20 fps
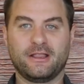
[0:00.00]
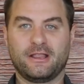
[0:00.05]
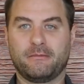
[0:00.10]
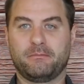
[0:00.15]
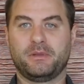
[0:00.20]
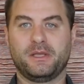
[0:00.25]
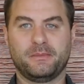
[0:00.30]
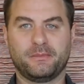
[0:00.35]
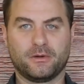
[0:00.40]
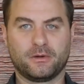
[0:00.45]

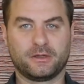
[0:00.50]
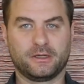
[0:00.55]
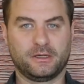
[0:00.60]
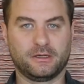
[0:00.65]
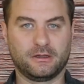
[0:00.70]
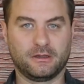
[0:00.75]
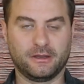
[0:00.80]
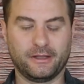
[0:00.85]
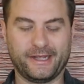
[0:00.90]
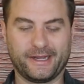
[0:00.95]
that people can
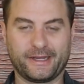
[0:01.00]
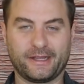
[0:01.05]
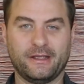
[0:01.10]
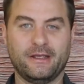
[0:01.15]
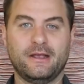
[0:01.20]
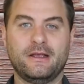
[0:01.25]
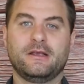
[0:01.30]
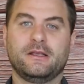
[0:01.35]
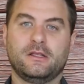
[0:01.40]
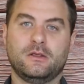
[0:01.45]
click.
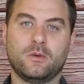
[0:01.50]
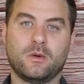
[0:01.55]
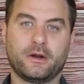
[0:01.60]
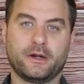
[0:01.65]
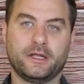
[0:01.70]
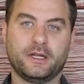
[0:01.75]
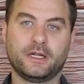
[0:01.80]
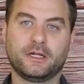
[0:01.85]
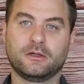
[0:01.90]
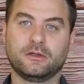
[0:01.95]
You
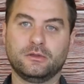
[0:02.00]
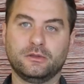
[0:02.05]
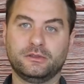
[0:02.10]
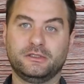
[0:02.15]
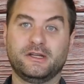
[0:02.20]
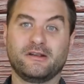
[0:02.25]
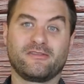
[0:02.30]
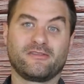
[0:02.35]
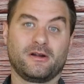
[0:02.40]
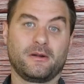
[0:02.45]
want to
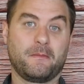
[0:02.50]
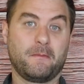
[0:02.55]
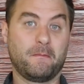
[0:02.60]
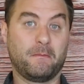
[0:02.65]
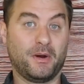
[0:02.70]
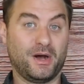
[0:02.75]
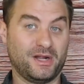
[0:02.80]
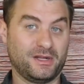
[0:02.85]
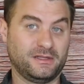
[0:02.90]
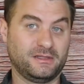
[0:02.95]
include different
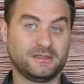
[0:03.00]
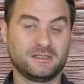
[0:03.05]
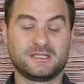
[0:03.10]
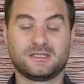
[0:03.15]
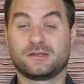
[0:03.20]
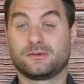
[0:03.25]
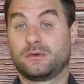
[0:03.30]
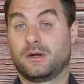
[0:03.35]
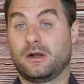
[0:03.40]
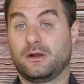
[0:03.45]

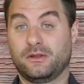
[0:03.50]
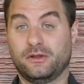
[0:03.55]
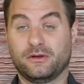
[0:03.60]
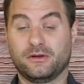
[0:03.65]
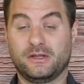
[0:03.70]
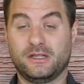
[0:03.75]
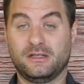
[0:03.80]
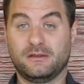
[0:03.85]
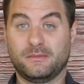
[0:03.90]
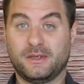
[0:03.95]
buttons throughout
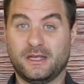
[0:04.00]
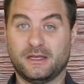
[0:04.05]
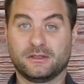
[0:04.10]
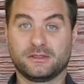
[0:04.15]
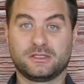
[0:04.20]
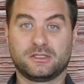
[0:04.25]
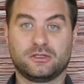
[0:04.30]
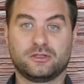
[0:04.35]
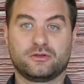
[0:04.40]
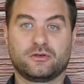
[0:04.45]
your
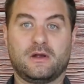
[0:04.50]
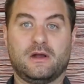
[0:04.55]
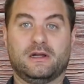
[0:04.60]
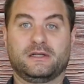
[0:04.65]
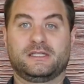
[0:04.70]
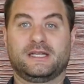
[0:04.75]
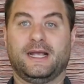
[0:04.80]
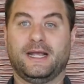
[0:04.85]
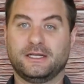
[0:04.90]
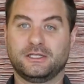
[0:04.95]
emails to draw
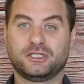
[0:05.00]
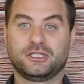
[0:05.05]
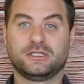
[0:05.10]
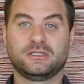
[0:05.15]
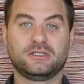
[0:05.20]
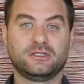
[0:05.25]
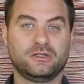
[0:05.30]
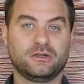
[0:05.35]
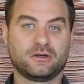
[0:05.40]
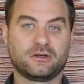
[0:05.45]

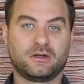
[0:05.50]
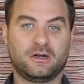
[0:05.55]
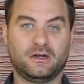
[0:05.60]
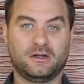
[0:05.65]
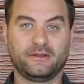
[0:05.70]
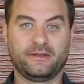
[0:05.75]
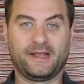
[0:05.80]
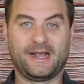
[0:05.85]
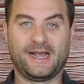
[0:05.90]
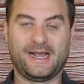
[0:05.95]
attention to your
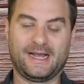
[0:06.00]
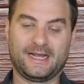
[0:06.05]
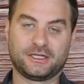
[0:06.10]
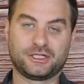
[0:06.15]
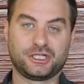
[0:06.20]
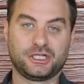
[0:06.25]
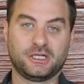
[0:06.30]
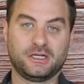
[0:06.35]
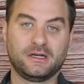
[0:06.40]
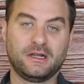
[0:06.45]
call to
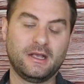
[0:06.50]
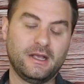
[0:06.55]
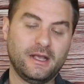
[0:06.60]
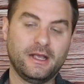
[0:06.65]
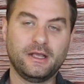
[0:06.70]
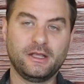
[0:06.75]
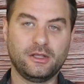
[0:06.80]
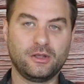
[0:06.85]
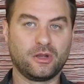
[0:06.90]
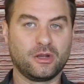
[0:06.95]
action.
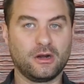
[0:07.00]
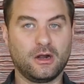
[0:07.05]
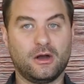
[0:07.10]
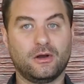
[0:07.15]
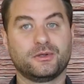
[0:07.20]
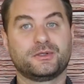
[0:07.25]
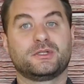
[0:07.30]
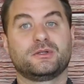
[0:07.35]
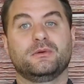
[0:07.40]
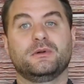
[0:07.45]
You can
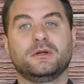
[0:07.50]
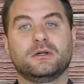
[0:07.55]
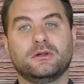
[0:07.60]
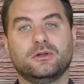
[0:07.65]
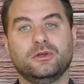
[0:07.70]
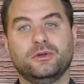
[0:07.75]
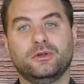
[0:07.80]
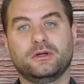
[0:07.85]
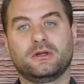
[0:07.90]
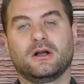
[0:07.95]
also
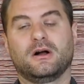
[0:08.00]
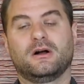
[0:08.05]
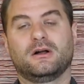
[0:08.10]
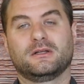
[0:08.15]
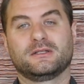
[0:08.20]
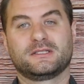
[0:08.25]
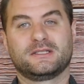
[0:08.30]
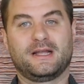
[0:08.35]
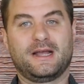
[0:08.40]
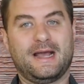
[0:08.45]
include
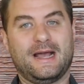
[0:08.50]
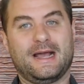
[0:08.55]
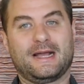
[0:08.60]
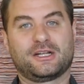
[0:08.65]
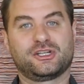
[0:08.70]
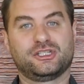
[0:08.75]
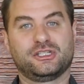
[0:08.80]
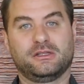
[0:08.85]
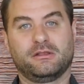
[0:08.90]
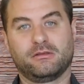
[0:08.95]
calls to
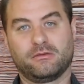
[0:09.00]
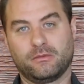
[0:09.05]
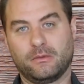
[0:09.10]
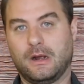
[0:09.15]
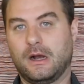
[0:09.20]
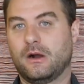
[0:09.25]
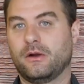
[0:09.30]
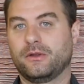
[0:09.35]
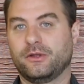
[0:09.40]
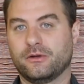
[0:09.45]
action
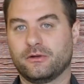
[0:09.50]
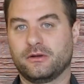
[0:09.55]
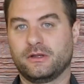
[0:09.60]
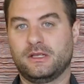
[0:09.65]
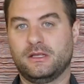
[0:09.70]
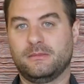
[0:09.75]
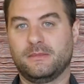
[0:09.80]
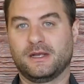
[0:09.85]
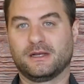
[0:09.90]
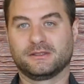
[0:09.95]
throughout your
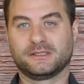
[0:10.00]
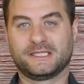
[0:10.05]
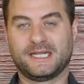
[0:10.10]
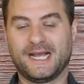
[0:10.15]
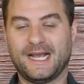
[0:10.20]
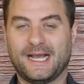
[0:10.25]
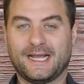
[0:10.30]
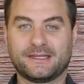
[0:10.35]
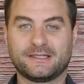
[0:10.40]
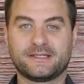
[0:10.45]
email
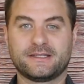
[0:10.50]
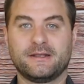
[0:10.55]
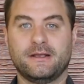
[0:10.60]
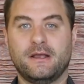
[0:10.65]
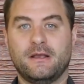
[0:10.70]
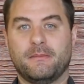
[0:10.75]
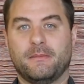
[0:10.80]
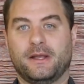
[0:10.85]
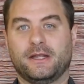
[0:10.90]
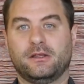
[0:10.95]
text
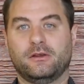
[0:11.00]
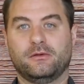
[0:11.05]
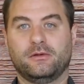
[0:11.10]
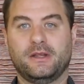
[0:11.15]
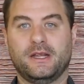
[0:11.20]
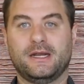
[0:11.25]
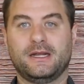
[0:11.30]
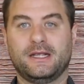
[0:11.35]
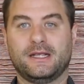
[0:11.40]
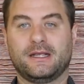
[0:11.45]
by
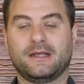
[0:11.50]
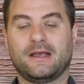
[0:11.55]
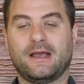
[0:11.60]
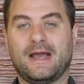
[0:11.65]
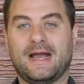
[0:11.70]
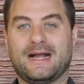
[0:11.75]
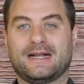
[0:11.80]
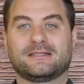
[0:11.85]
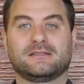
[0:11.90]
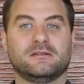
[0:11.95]
creating
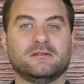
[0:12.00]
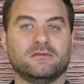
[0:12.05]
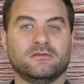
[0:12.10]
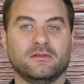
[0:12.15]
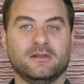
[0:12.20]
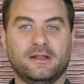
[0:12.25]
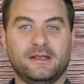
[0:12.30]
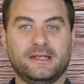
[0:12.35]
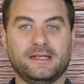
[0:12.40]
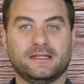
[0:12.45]
active
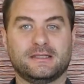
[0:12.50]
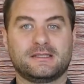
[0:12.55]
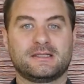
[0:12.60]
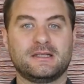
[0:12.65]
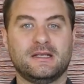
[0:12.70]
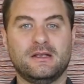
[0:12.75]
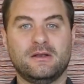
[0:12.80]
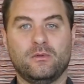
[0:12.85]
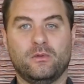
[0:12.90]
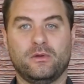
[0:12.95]

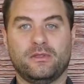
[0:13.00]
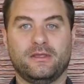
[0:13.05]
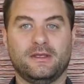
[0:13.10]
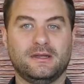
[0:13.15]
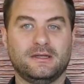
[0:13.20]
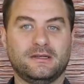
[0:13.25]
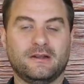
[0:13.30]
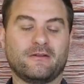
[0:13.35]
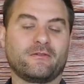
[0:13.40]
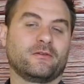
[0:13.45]
links
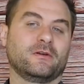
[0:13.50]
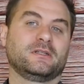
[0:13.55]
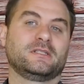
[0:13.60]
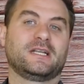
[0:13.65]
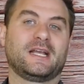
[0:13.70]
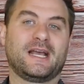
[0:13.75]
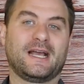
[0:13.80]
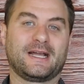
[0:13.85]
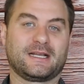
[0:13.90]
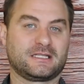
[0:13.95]
within different
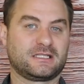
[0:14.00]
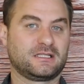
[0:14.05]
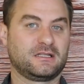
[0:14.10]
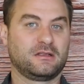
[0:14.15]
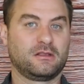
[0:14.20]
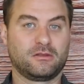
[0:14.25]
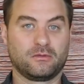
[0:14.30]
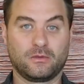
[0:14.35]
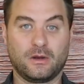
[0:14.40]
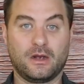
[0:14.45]
text
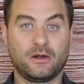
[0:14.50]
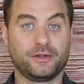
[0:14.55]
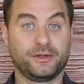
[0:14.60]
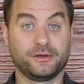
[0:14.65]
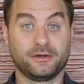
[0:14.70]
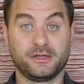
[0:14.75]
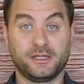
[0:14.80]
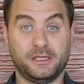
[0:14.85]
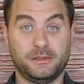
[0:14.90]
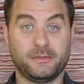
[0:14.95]
throughout
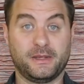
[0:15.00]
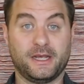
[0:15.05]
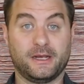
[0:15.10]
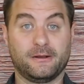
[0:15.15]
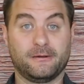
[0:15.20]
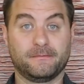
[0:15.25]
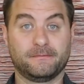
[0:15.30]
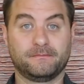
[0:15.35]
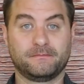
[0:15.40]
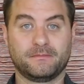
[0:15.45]
your
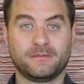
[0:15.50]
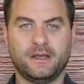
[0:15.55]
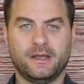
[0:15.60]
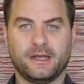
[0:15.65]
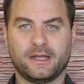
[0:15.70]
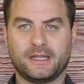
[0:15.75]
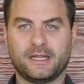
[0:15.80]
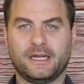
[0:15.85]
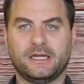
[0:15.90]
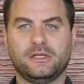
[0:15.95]
email.
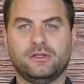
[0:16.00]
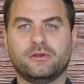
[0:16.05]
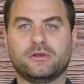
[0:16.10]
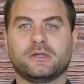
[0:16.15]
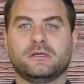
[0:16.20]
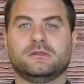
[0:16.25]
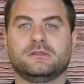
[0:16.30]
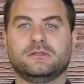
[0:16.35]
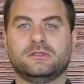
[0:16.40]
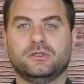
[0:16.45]
Again, you
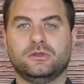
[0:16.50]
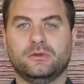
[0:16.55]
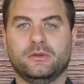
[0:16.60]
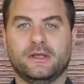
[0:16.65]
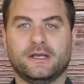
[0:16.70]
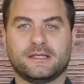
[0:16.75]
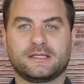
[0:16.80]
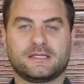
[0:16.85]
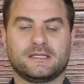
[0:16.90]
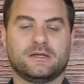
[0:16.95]
can do
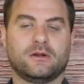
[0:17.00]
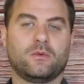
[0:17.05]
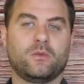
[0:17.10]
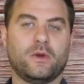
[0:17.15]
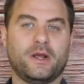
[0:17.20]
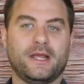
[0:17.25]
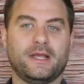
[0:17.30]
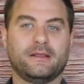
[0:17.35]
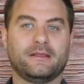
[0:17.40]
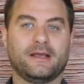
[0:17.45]
this in a
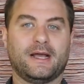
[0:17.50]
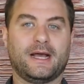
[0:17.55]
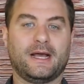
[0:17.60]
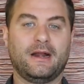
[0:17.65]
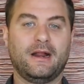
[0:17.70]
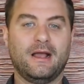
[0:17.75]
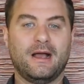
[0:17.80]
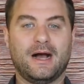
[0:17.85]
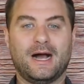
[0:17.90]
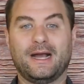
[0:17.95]
way
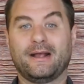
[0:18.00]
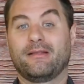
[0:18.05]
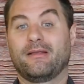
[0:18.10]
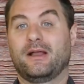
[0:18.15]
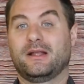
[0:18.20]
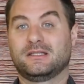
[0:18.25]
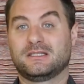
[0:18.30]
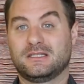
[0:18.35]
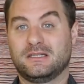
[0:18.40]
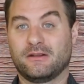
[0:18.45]
that
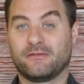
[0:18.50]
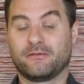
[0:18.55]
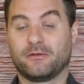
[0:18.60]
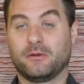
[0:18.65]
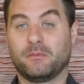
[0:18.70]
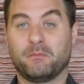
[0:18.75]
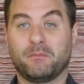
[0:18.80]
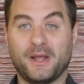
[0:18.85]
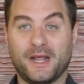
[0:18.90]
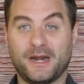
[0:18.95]
highlights different